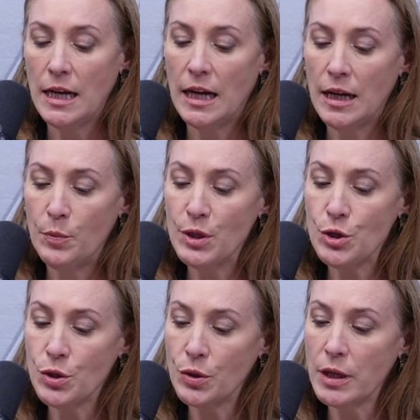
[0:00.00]
Uh, but
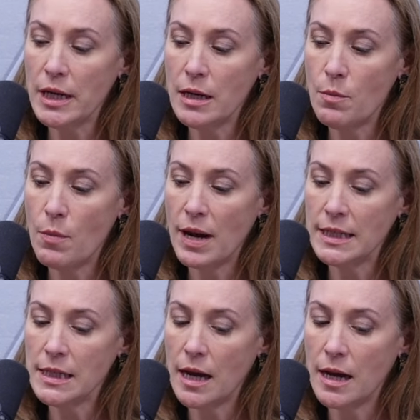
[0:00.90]
during my
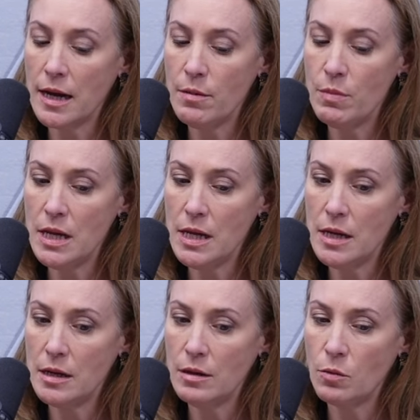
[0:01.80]
time
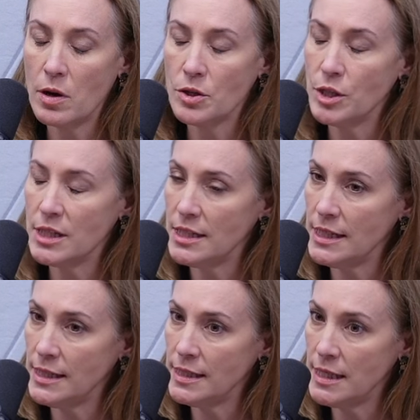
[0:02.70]
in Washington,
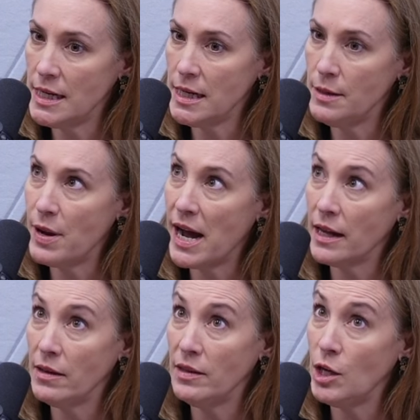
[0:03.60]
D.C., back
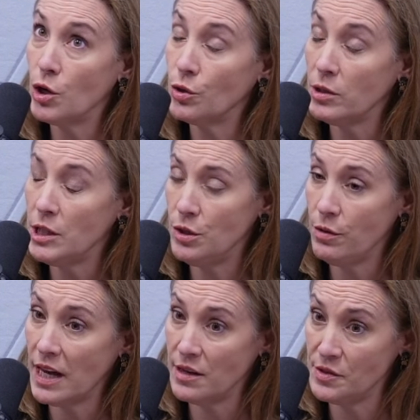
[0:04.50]
in the early
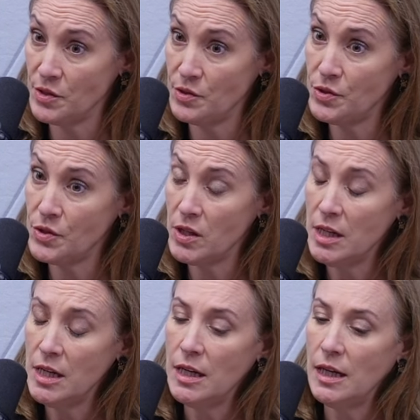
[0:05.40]
2000s,
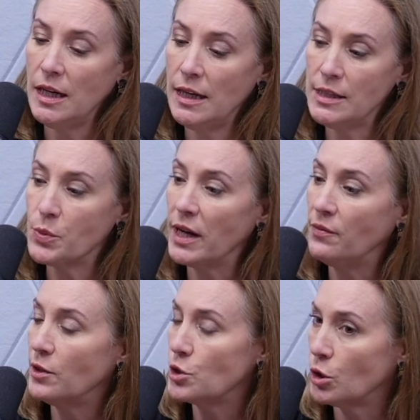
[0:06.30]
uh, it's when I
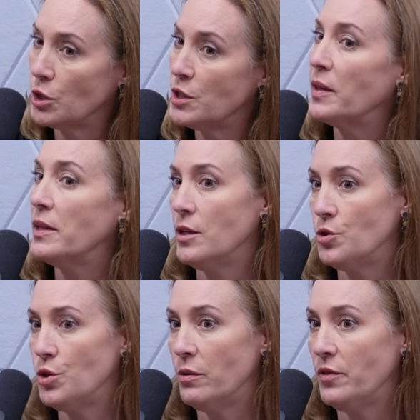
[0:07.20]
first learned about the
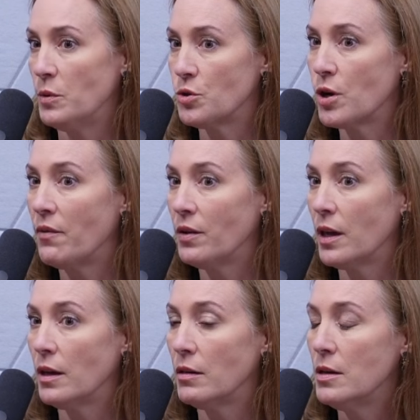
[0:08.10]
issue of human
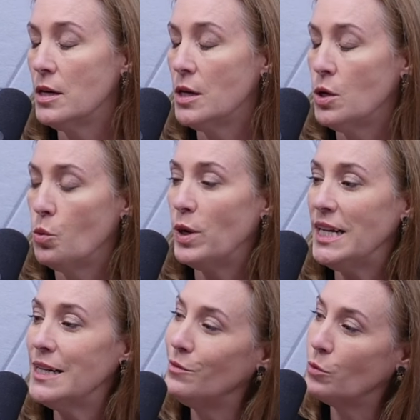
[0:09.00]
trafficking we
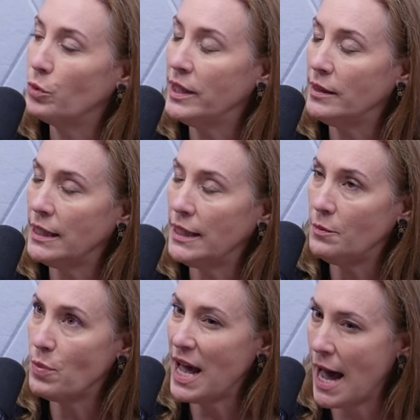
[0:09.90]
didn't really
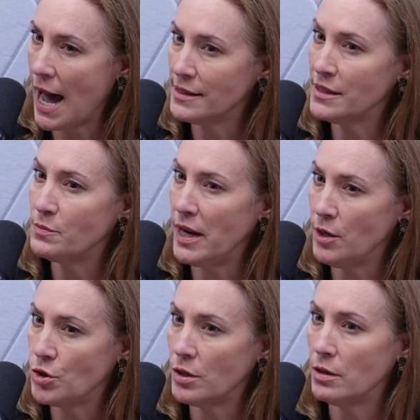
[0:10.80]
pass
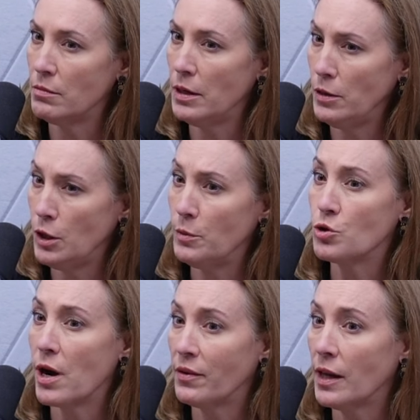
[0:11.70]
major human
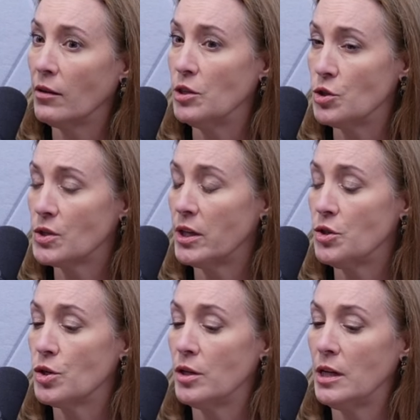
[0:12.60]
trafficking
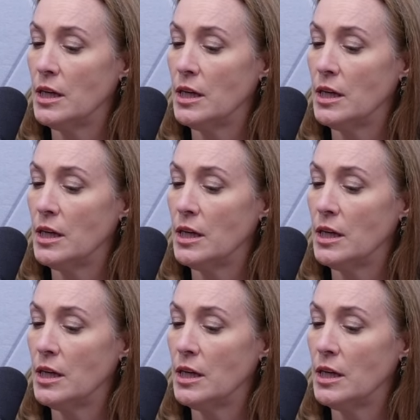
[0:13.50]
legislation